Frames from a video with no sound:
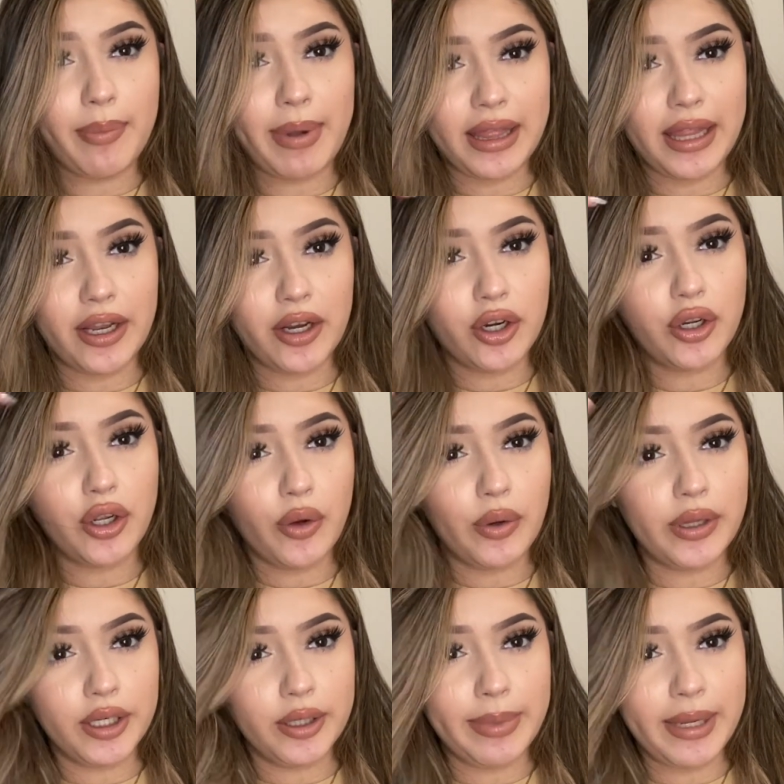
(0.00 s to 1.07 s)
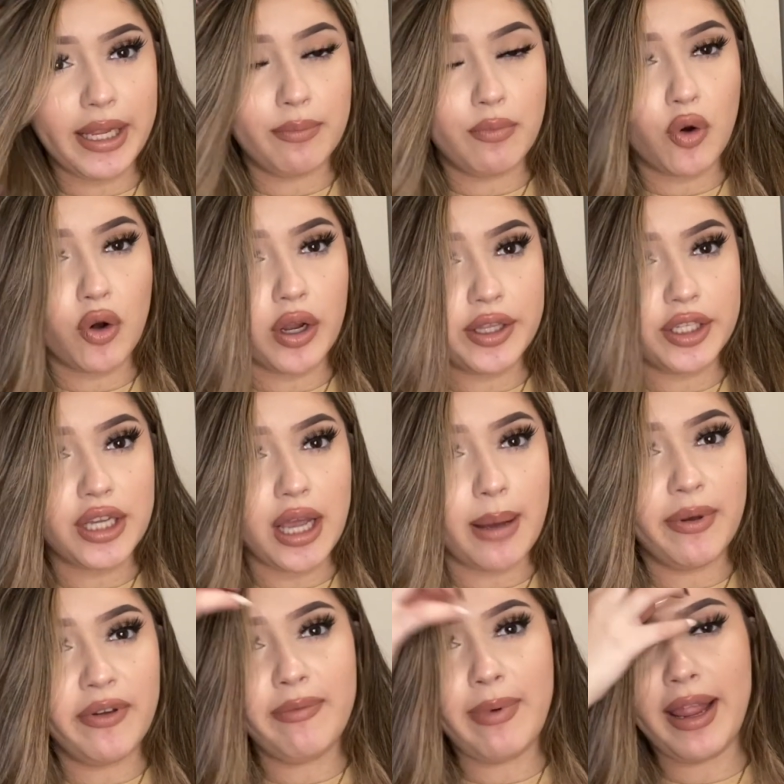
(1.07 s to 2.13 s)
I let her go a little bit more on the top
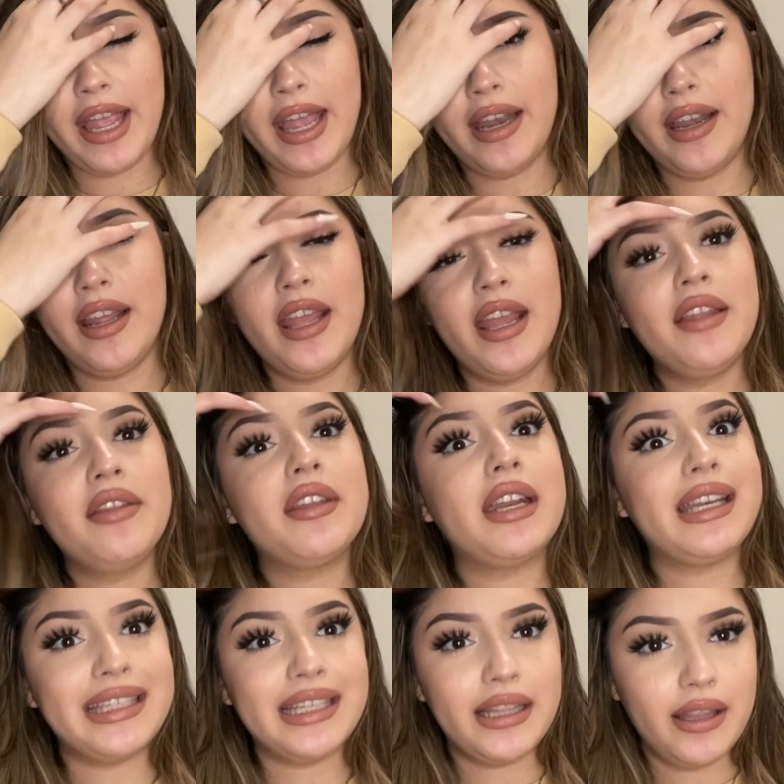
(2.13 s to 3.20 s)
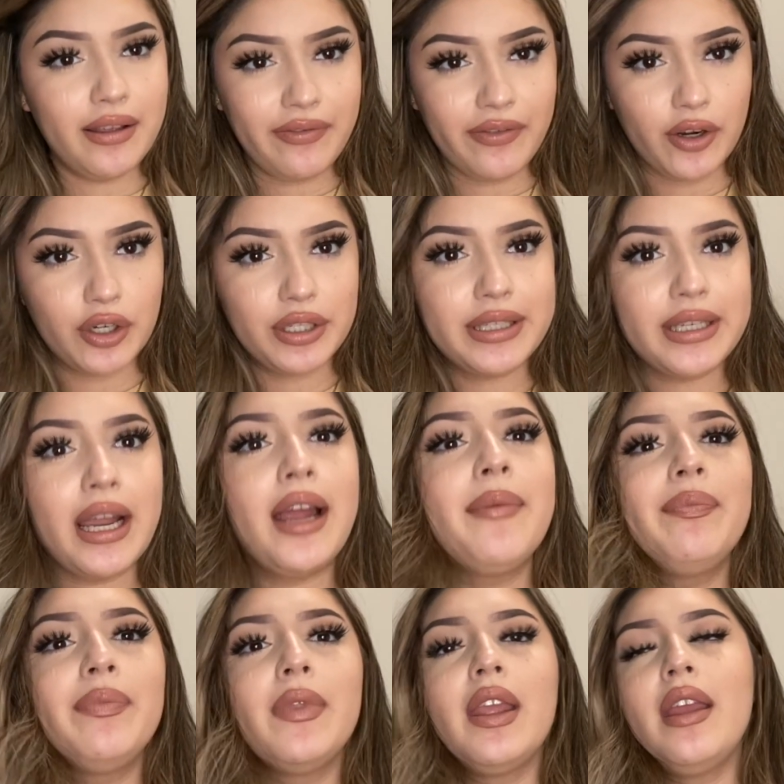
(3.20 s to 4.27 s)
of my head than I did the first time.
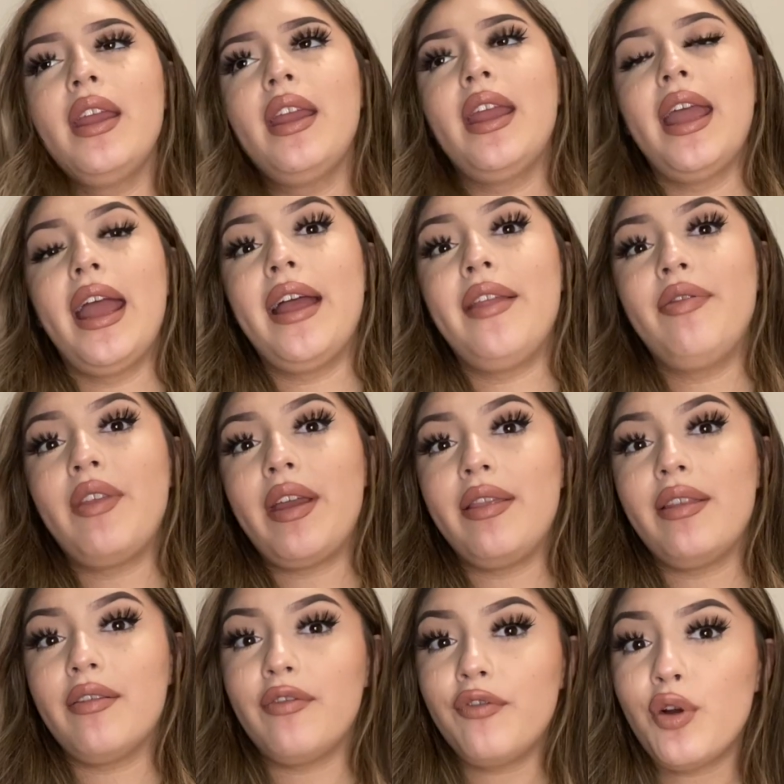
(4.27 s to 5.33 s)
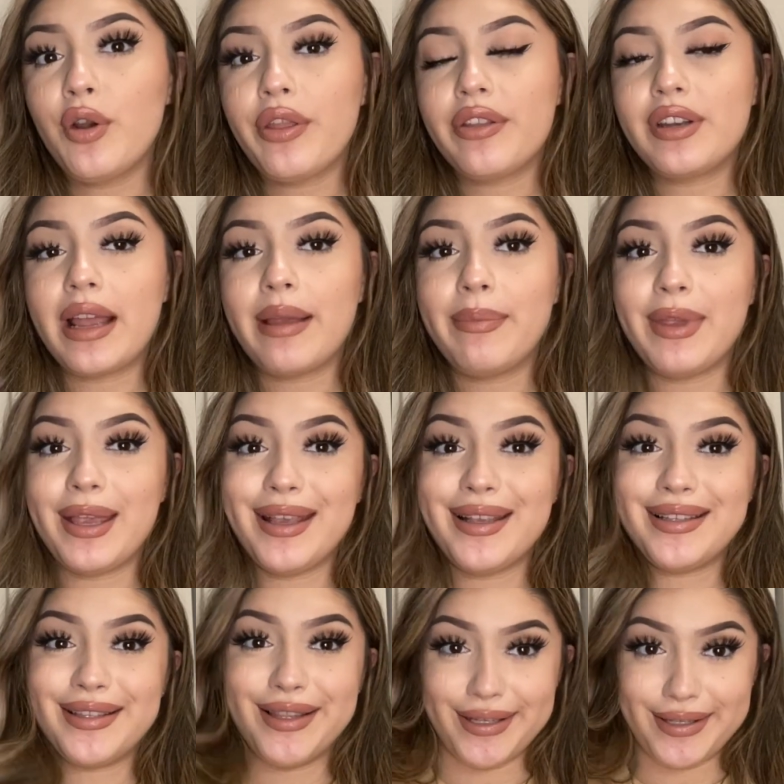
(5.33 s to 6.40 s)
And then the fourth time
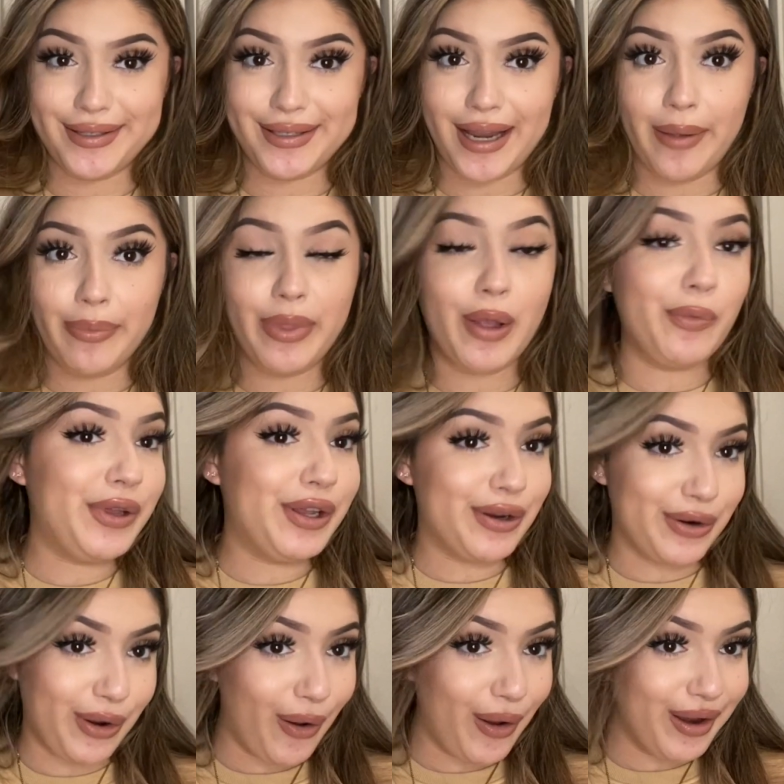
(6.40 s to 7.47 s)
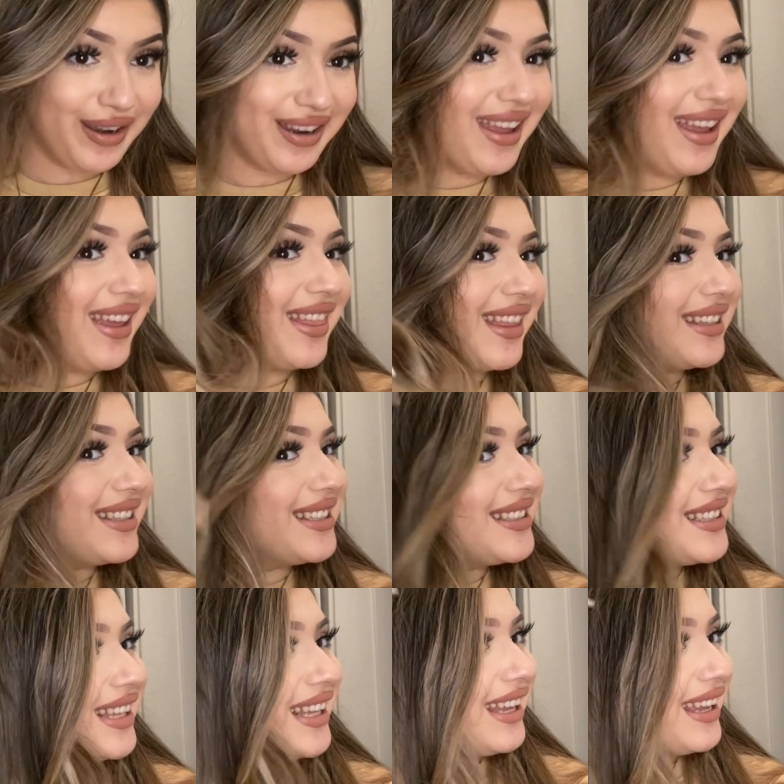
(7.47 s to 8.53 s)
is this time that we are on. This is
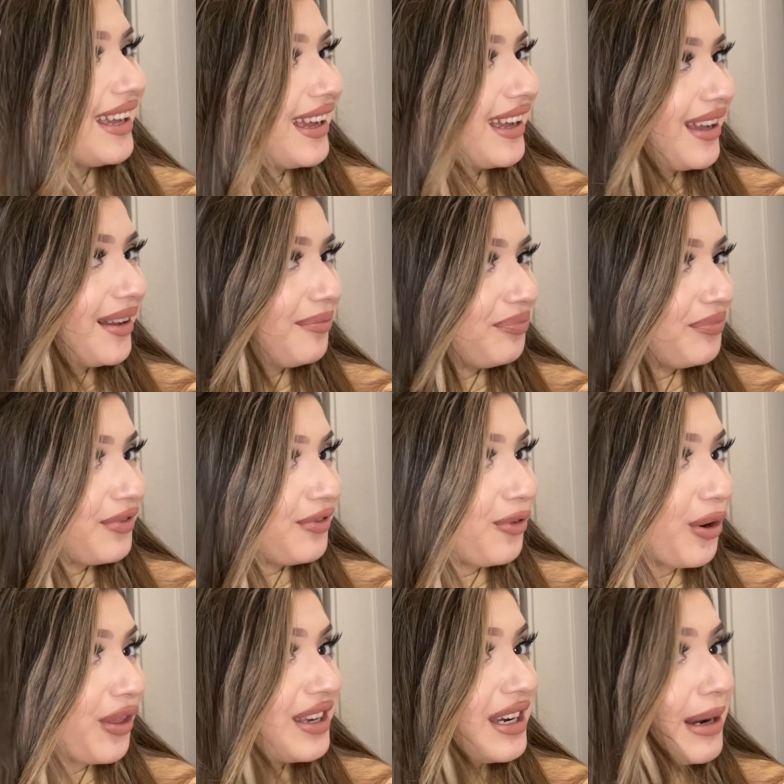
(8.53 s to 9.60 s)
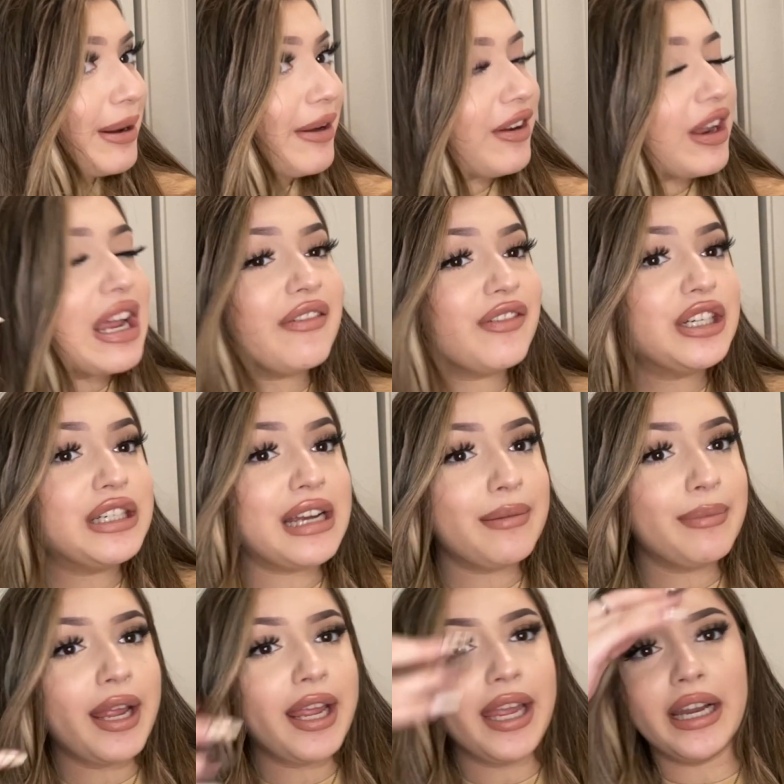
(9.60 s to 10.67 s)
the fourth time I've ever dyed
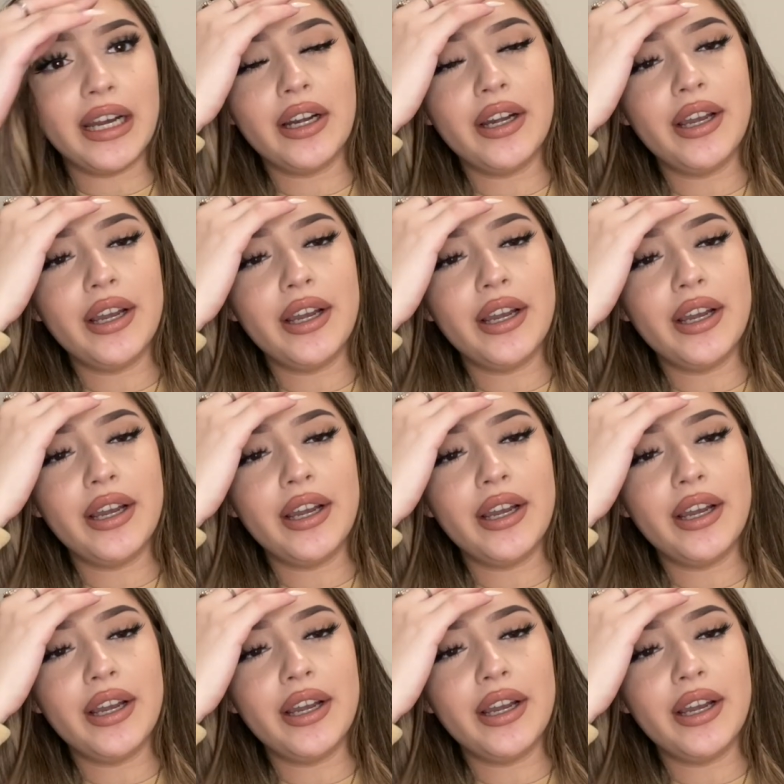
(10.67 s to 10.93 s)
my hair.